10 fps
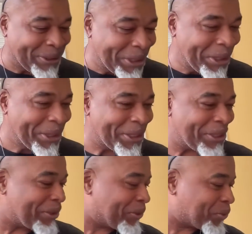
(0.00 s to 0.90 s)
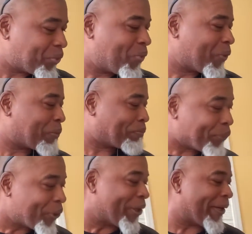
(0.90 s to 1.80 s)
getting into the
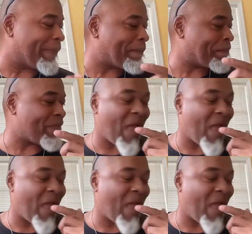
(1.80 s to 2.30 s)
pudding.